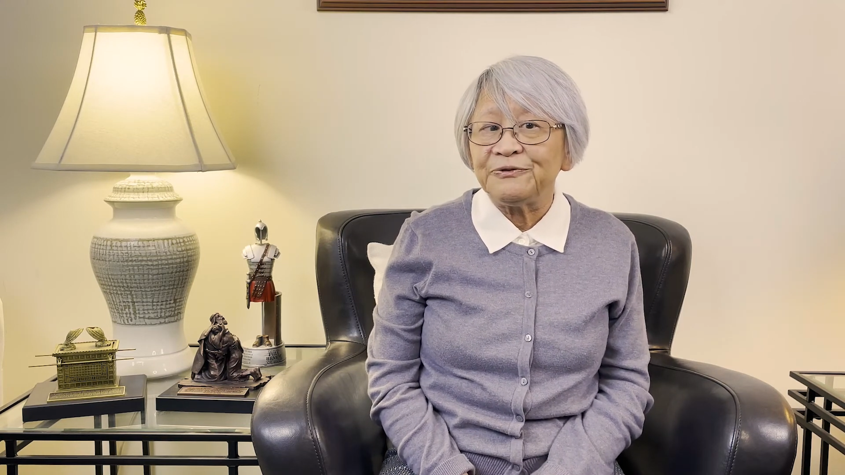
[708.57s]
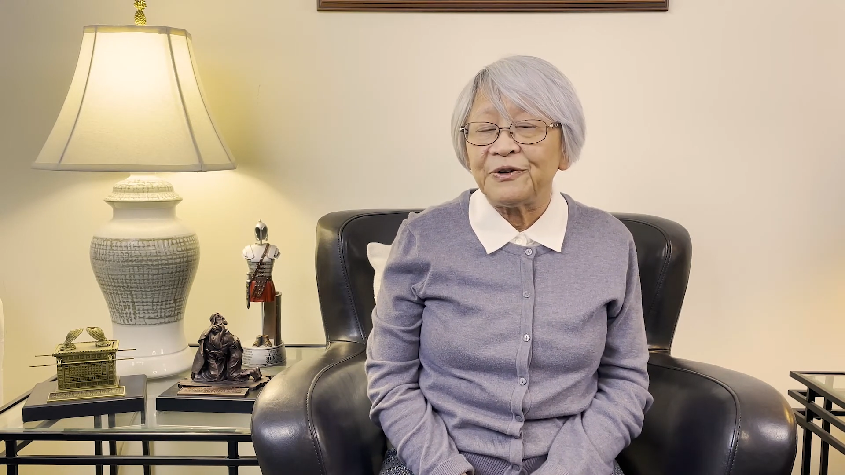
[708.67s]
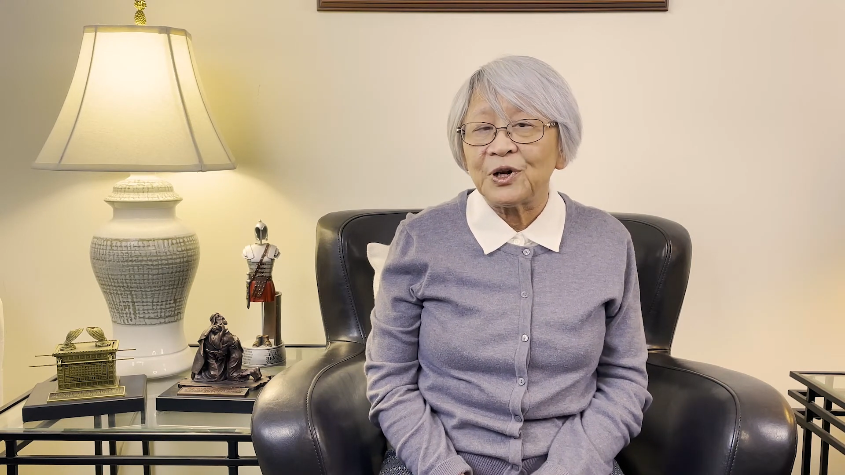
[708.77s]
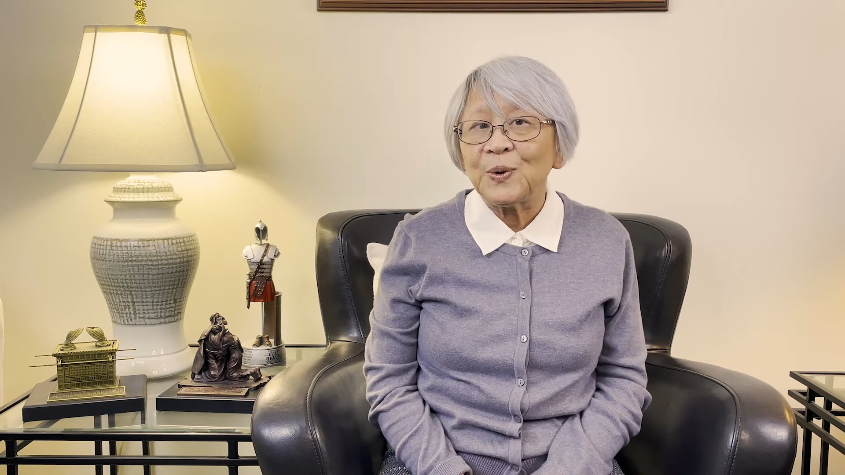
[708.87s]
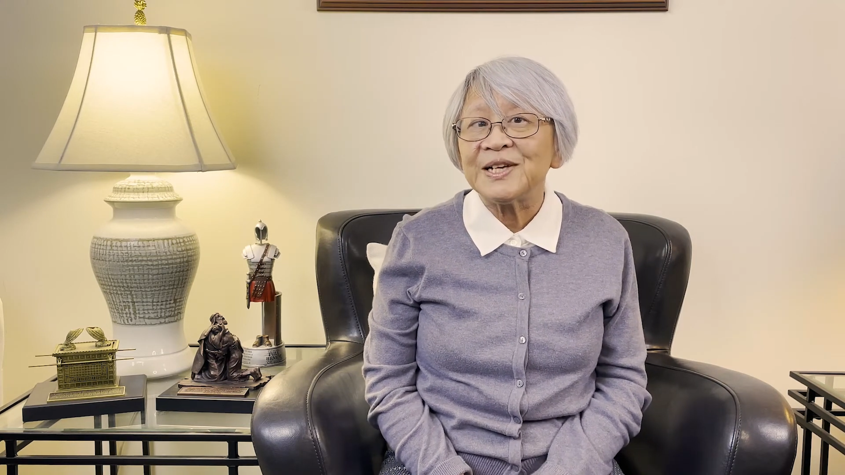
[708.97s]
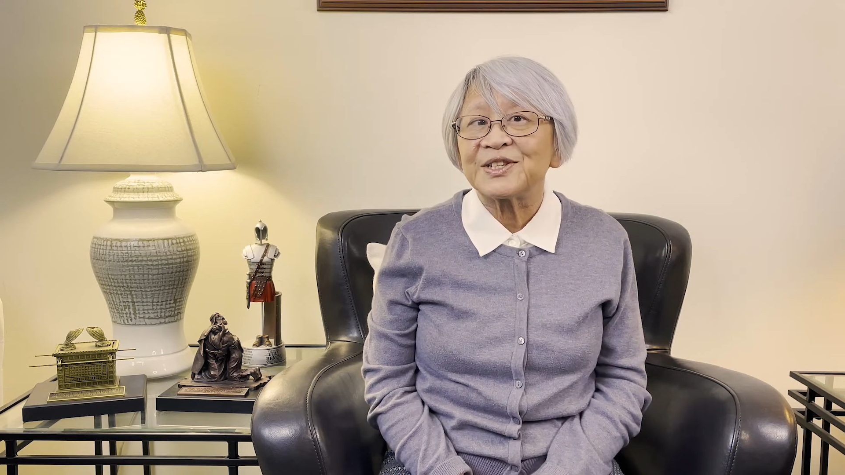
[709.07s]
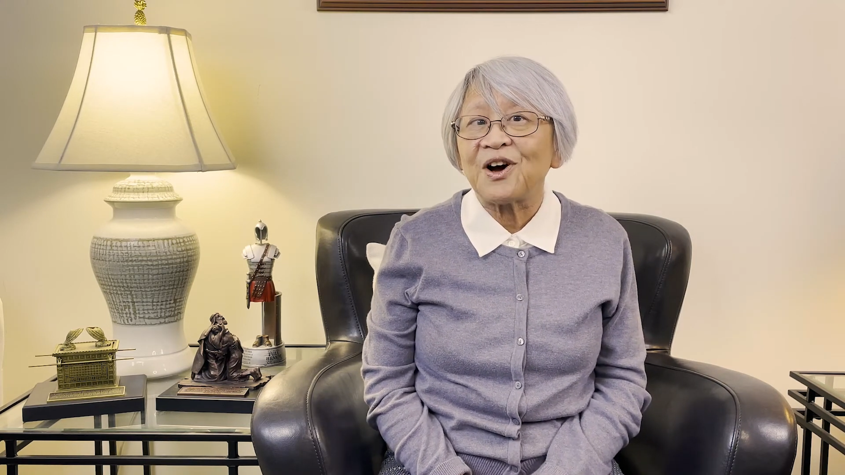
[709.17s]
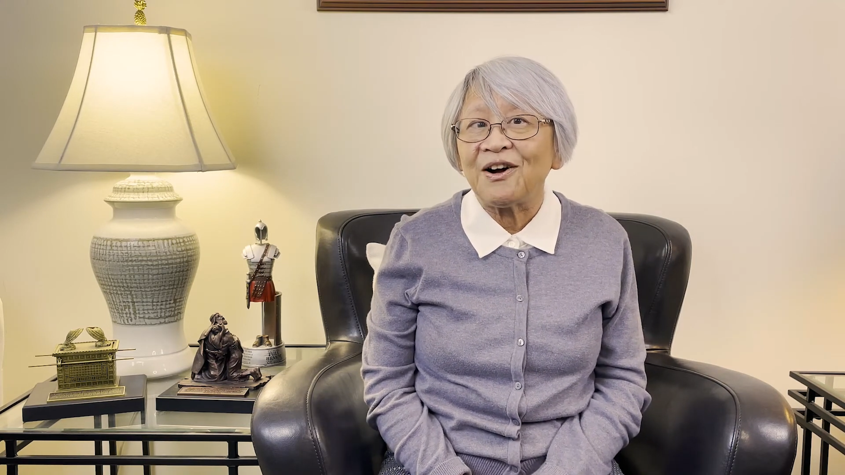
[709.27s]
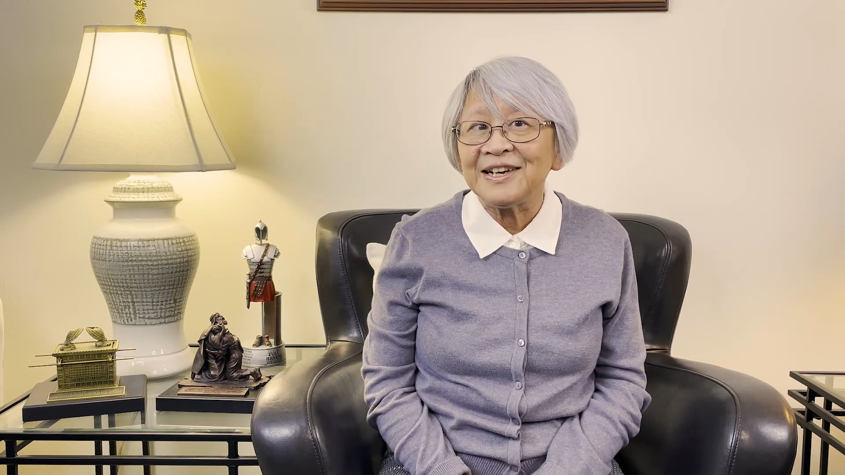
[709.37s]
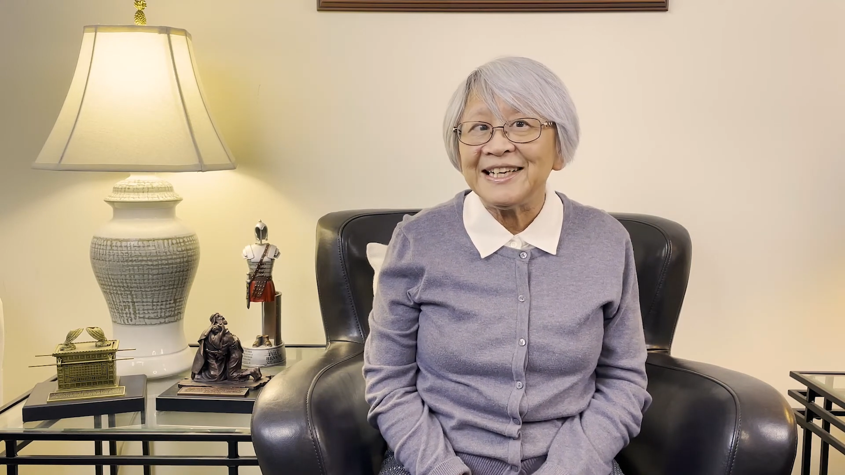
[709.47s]
follow his
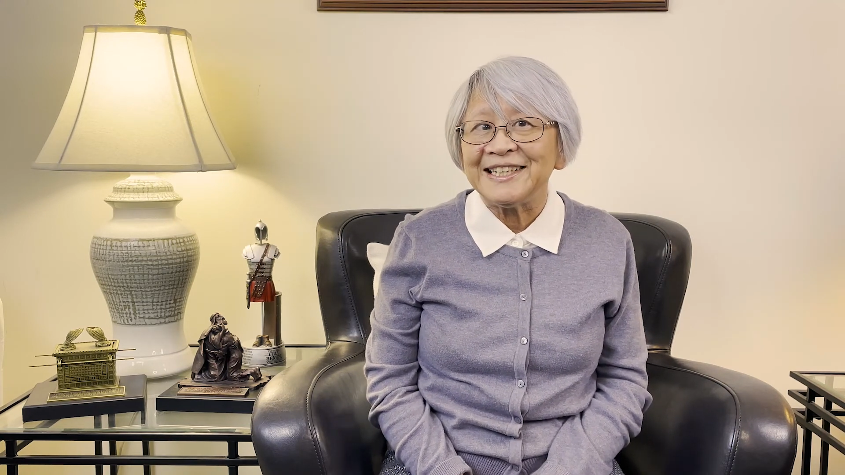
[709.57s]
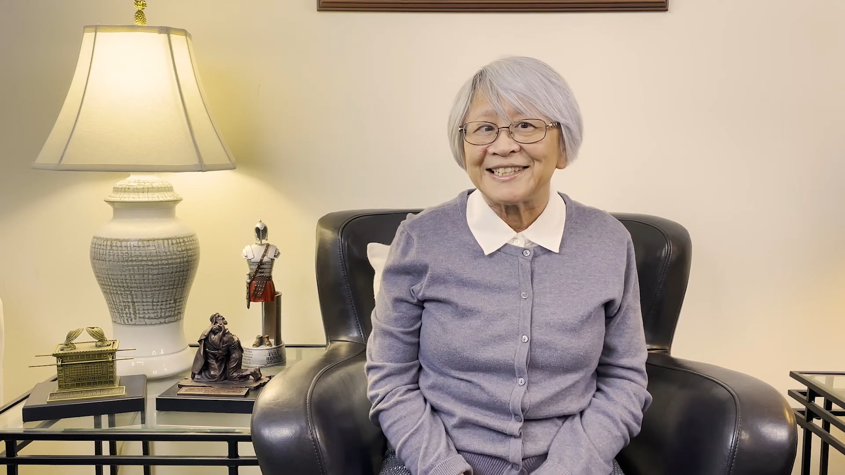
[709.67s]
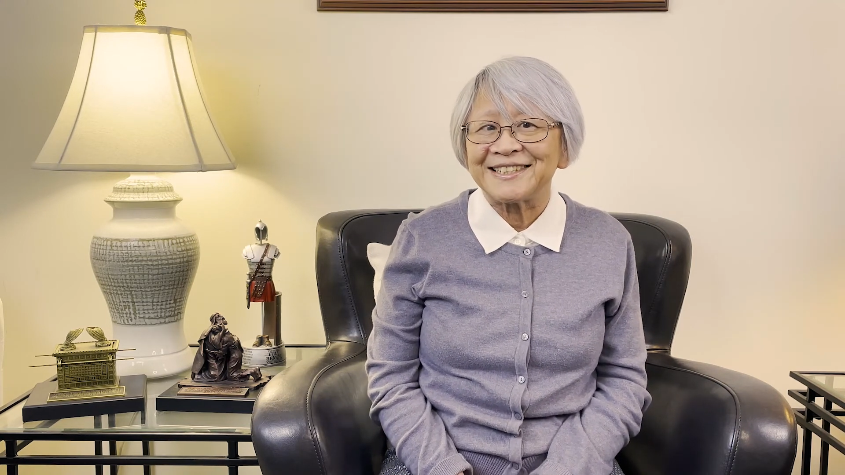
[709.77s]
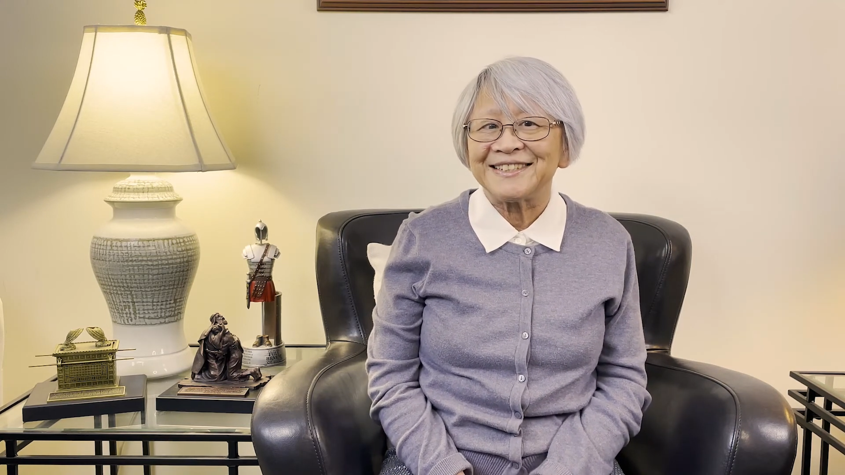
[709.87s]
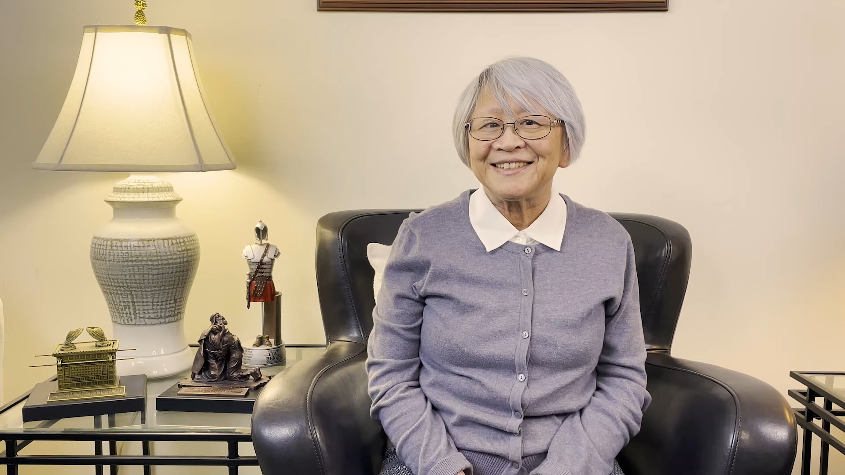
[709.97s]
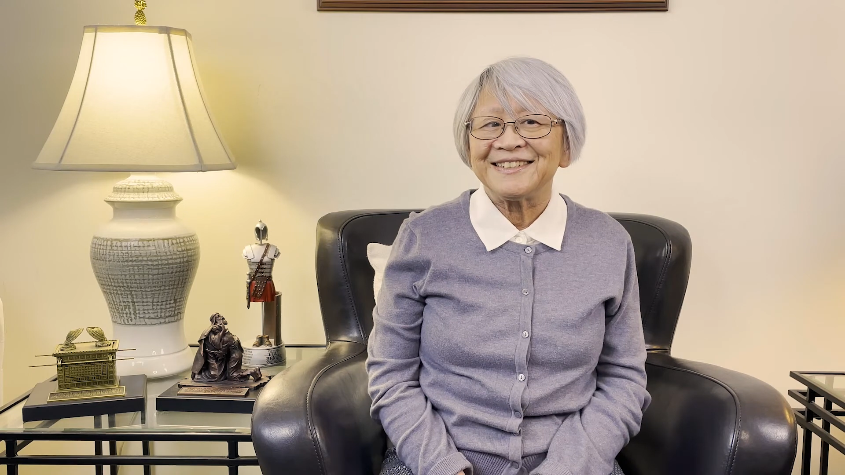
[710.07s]
godliness.